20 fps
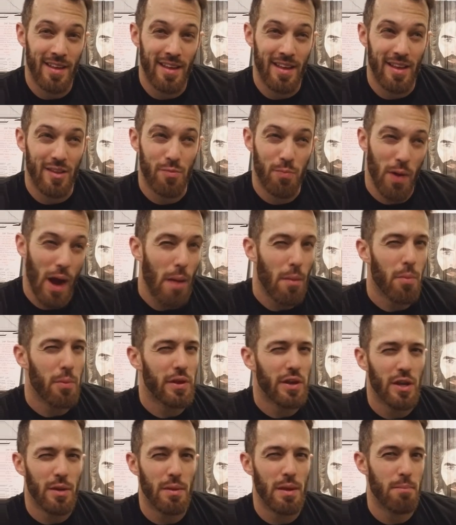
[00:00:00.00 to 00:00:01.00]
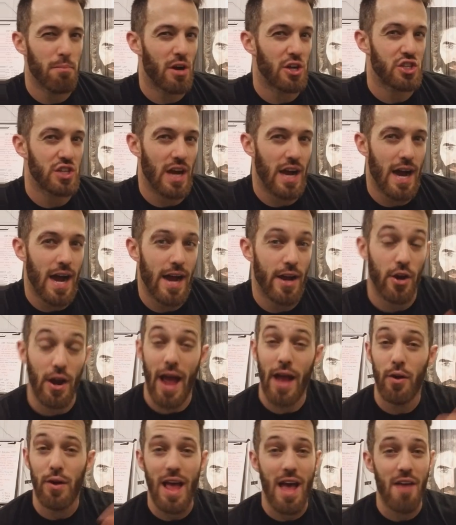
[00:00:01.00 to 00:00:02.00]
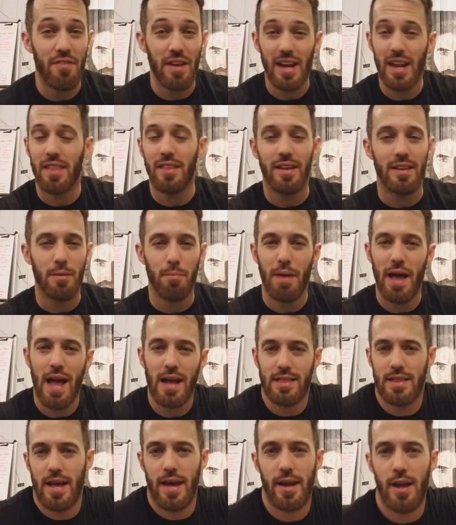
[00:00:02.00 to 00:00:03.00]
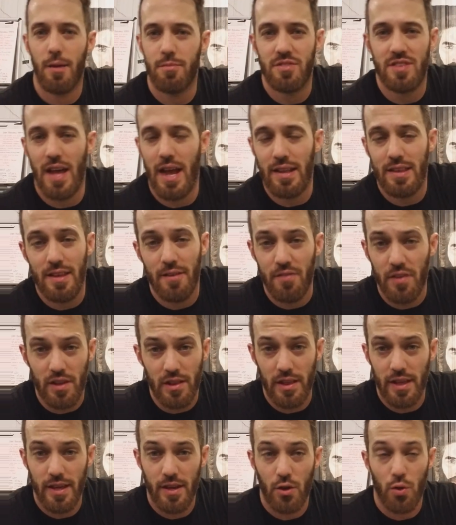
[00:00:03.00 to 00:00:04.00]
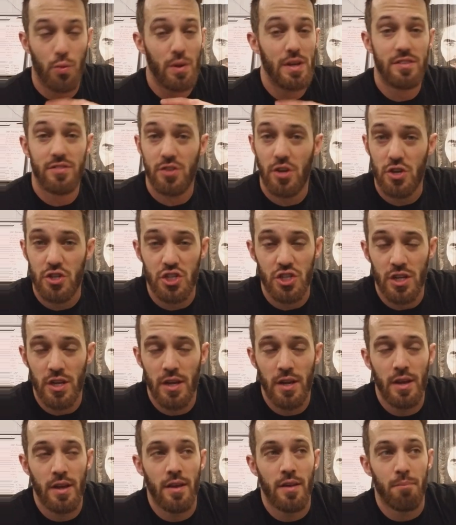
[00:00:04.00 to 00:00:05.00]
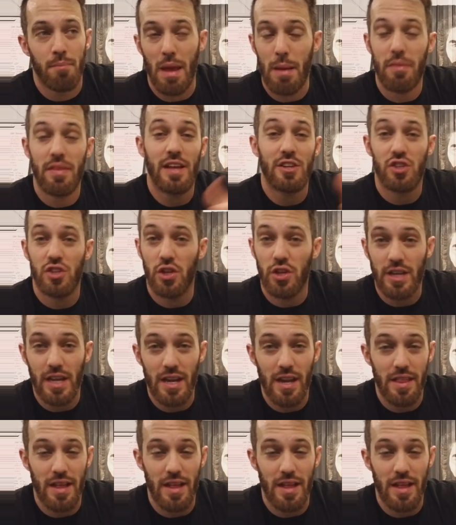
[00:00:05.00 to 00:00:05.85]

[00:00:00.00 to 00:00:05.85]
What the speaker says: is probably going to be much higher. I don't have anything to back that up scientifically or research. Maybe they should look into